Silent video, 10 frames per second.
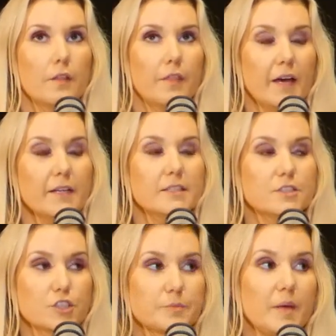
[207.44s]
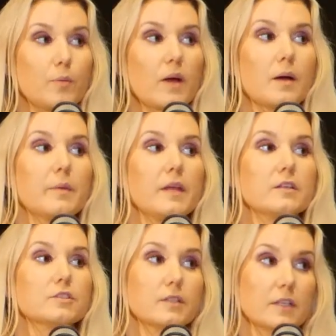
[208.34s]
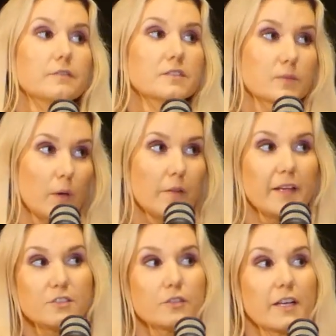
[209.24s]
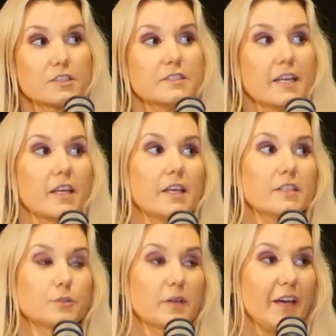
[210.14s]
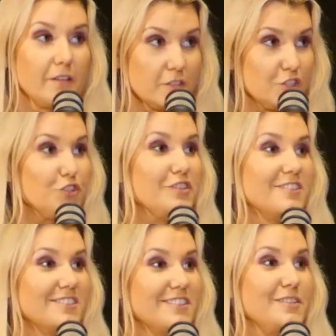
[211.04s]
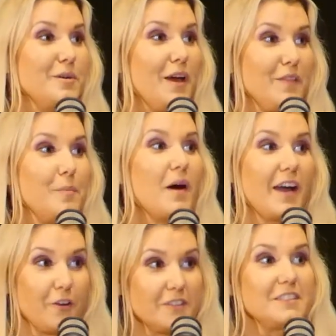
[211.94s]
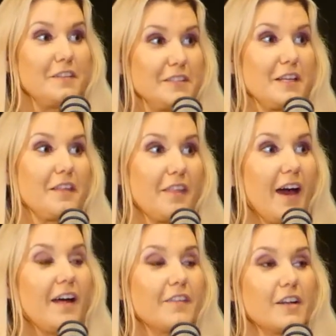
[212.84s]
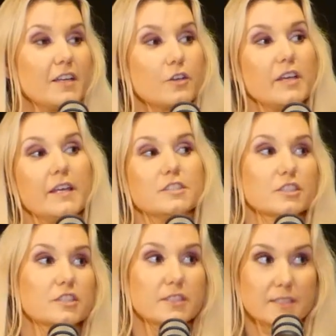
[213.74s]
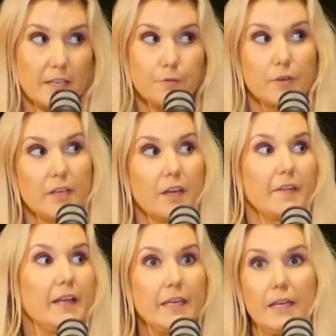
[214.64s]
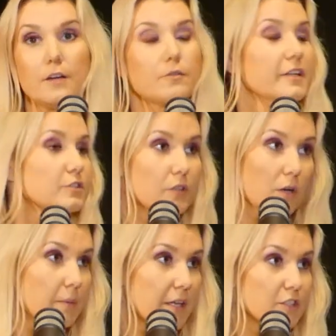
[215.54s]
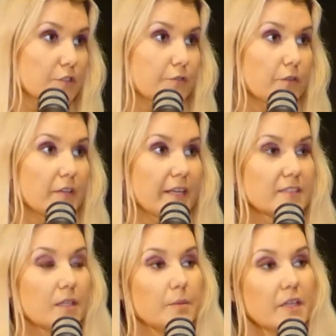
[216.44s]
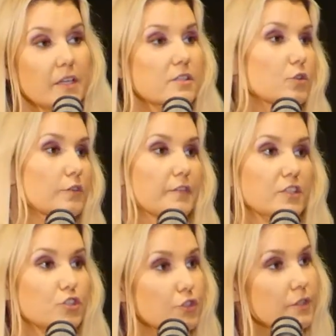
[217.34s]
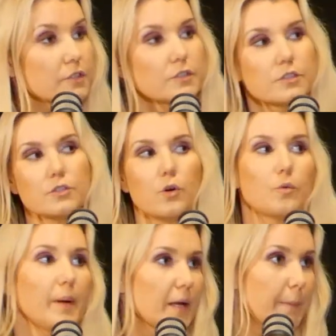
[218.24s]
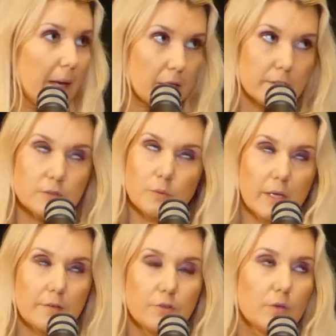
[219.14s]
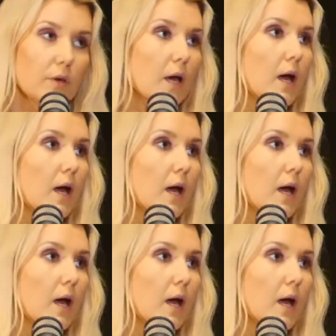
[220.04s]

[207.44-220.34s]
That is just people coming to live as well. That's not actually taking into account the students and the migrants and things like that are looking just to stay for a year and they need a rental accommodation for the next couple of years, or if they're students or backpackers or what have you.